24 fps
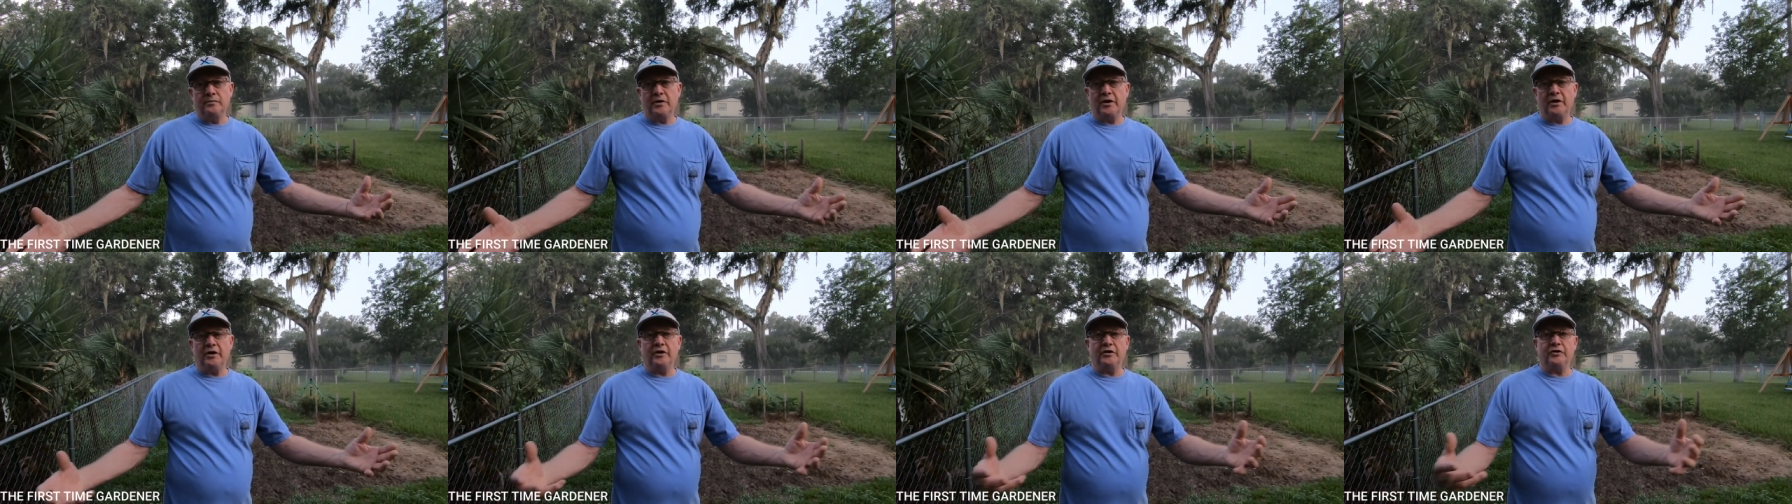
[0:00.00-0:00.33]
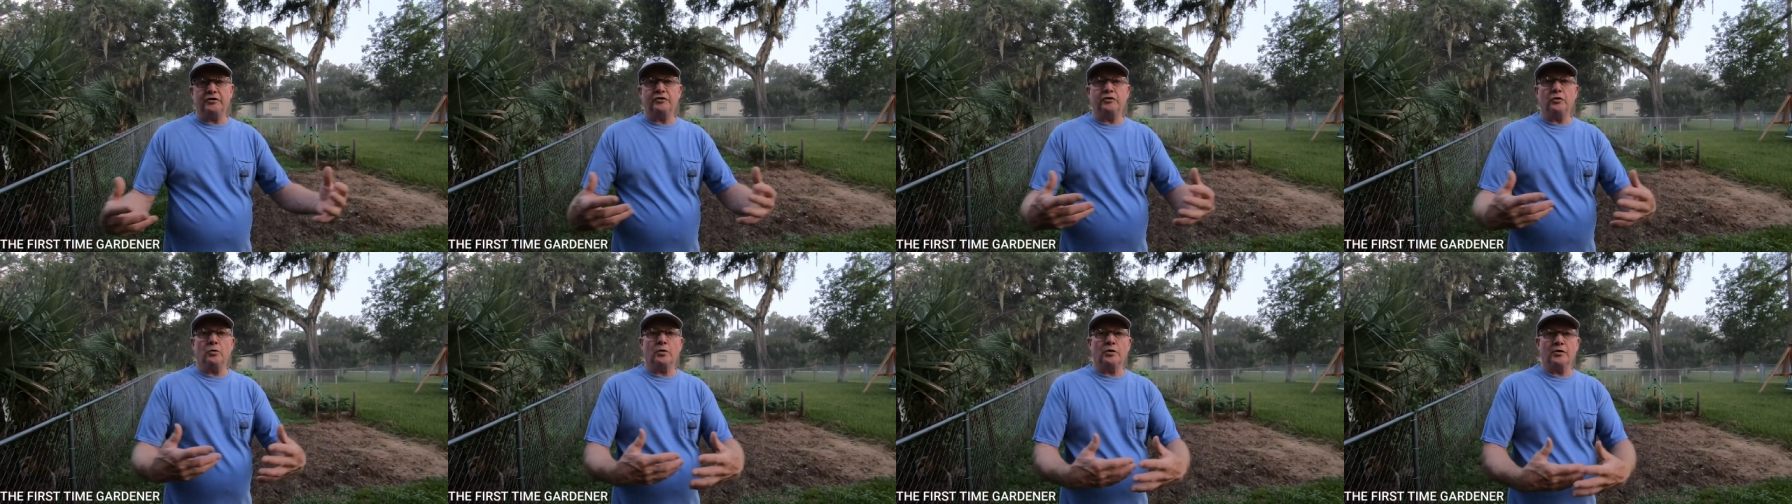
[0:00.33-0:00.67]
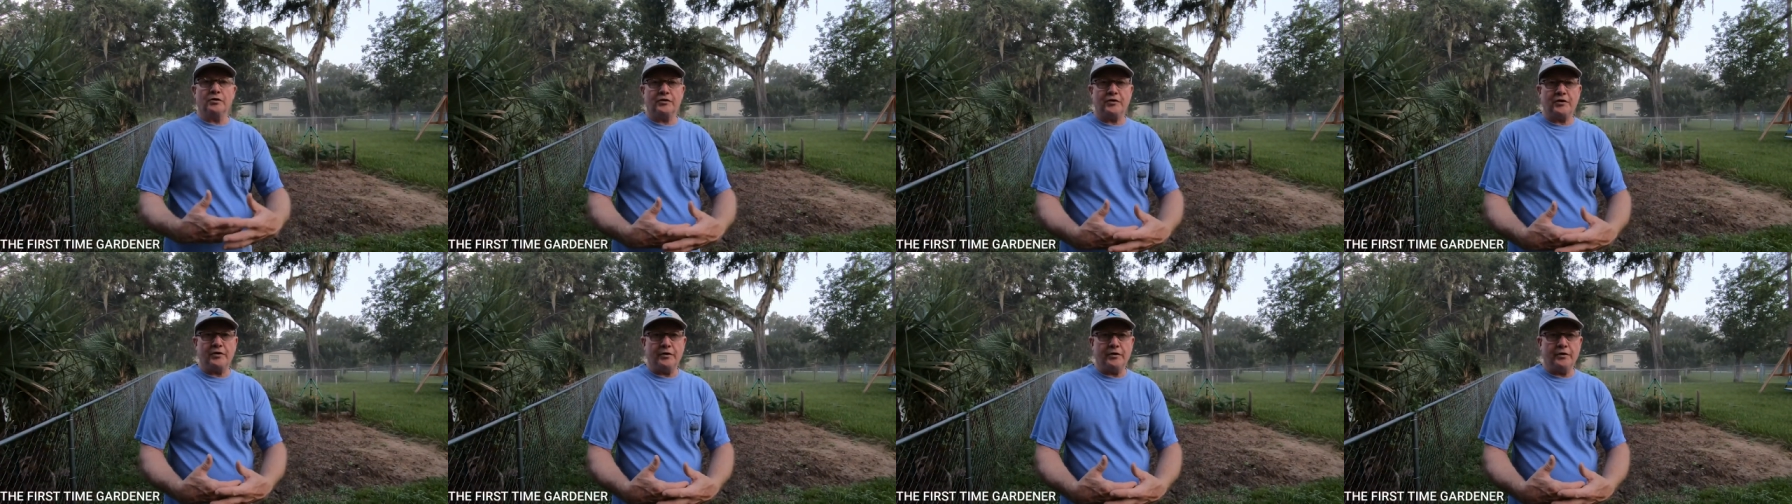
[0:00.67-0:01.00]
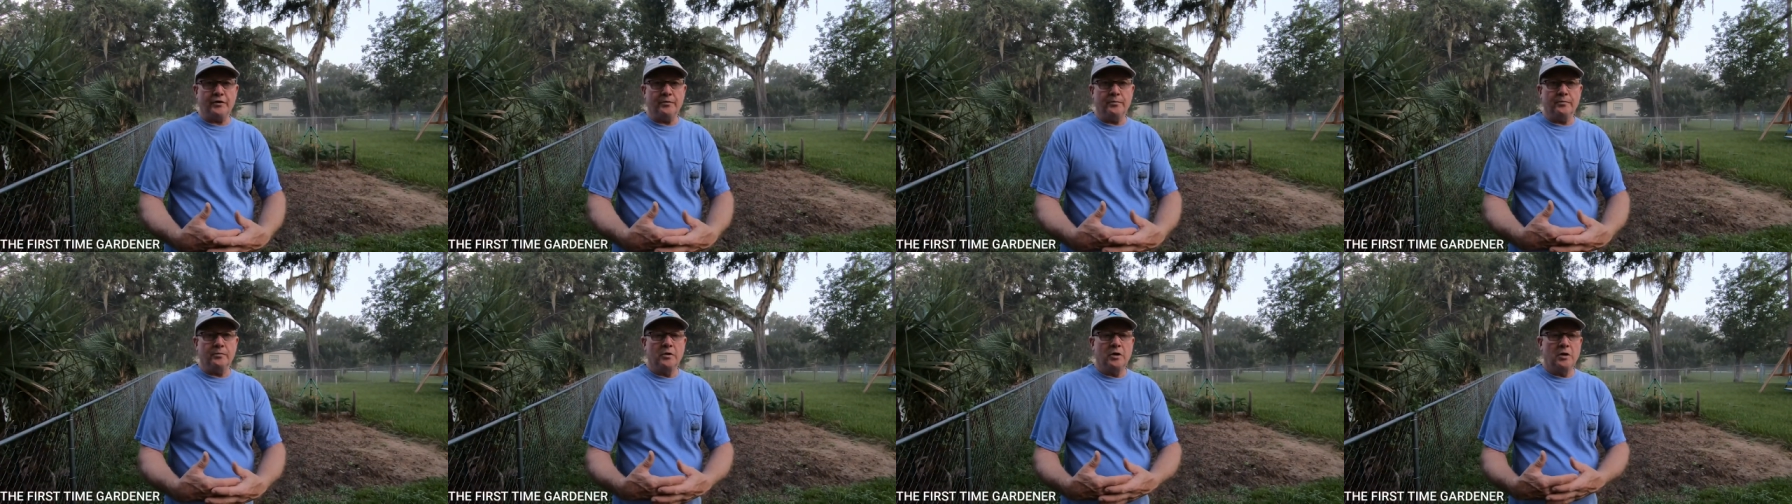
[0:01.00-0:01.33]
and a
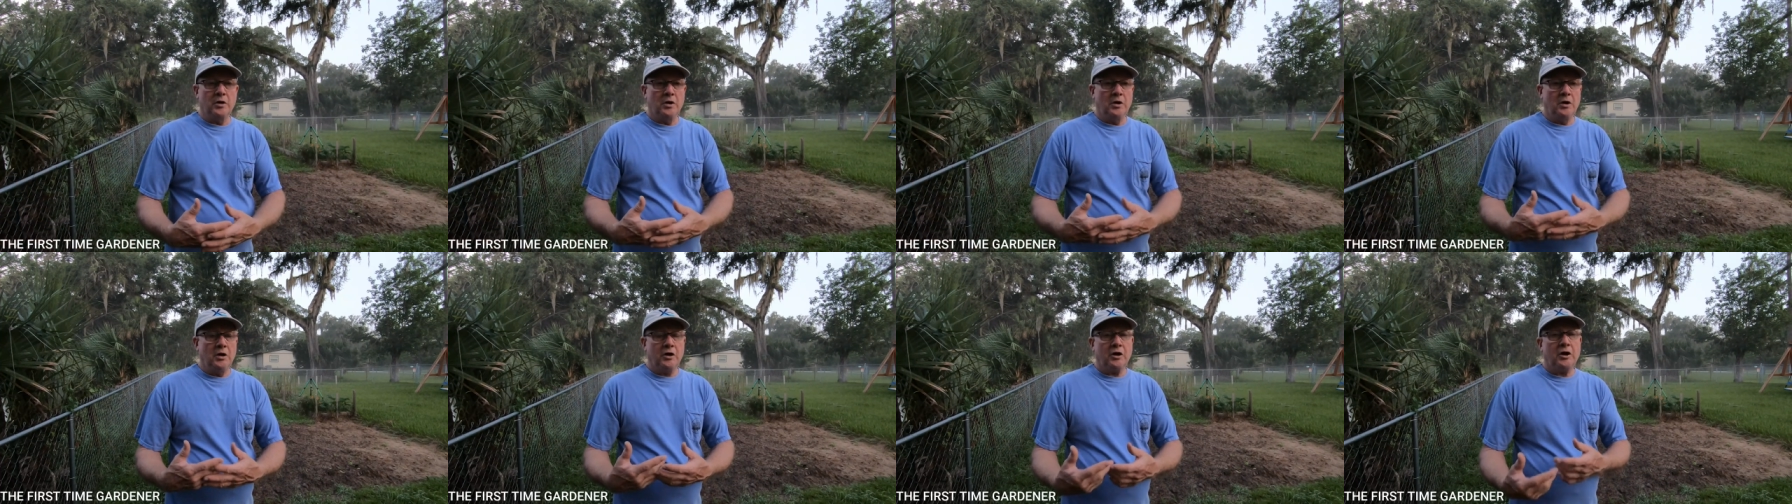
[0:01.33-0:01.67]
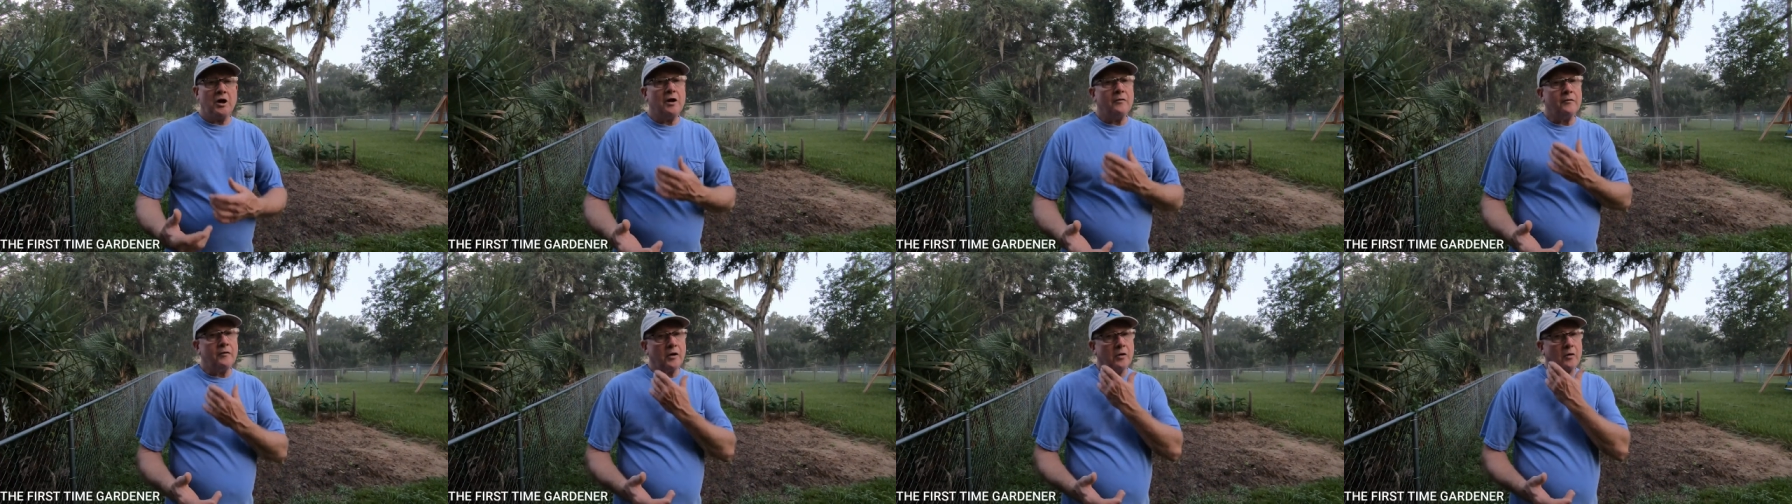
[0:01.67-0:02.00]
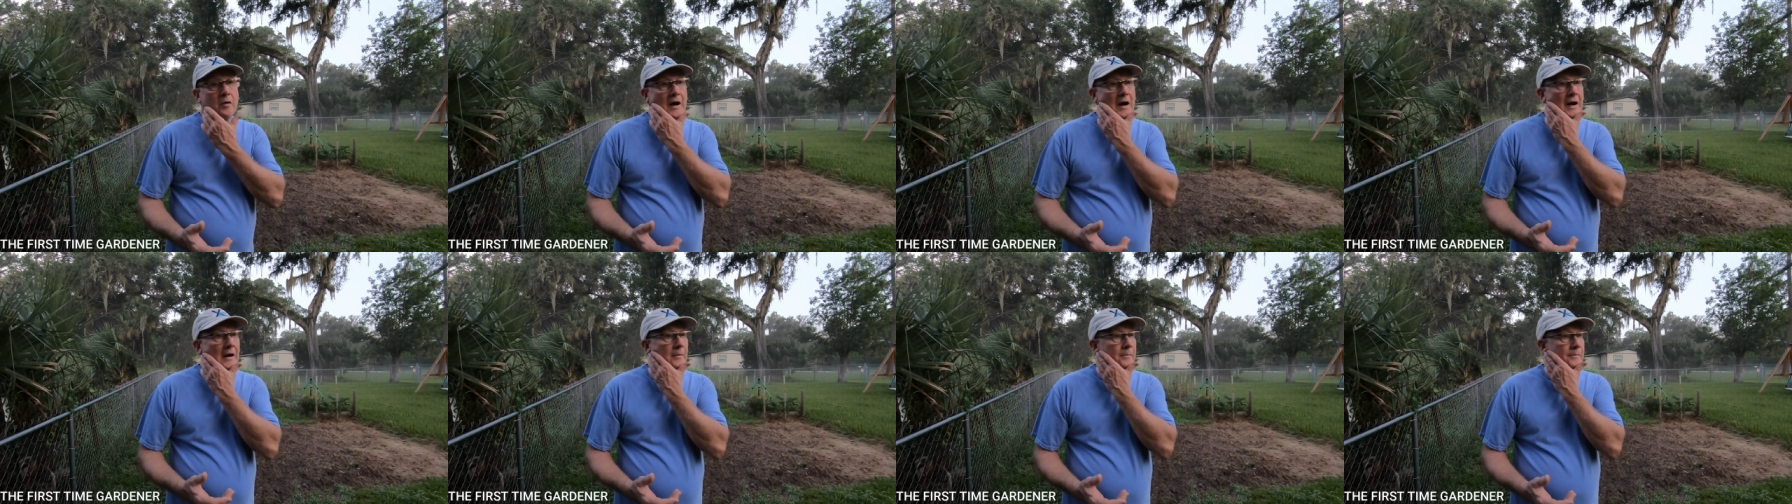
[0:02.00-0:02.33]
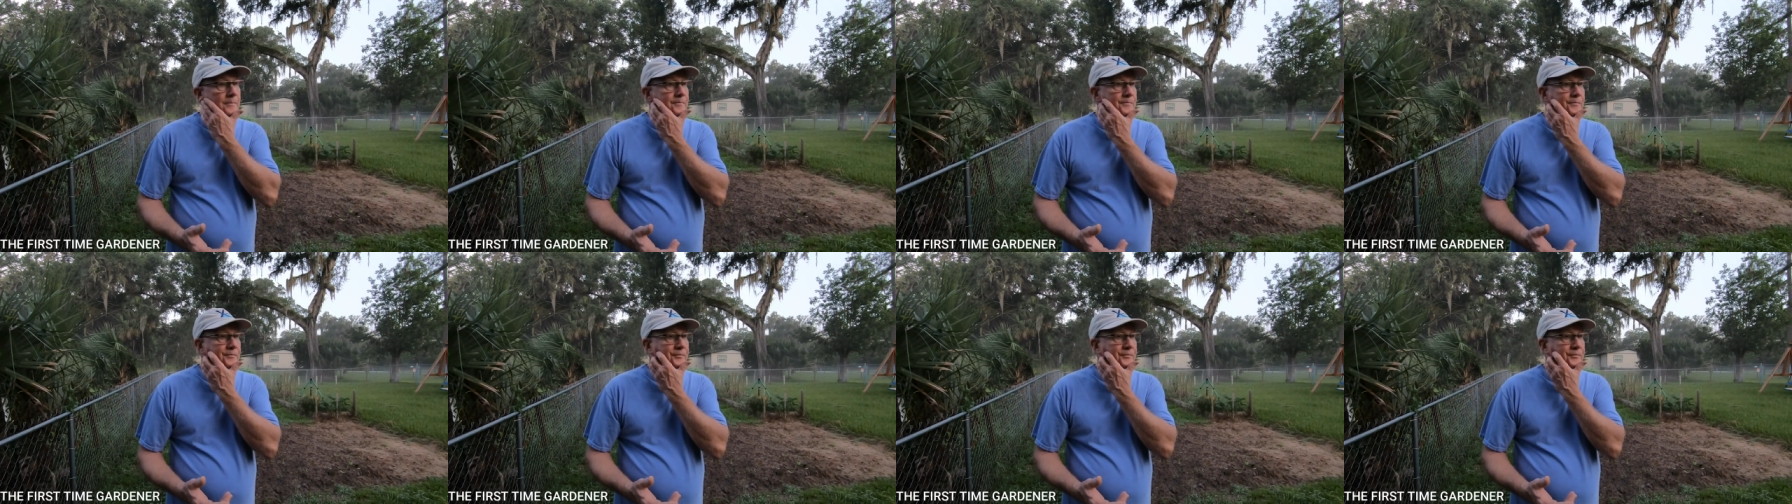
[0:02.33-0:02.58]
short-term cover crop.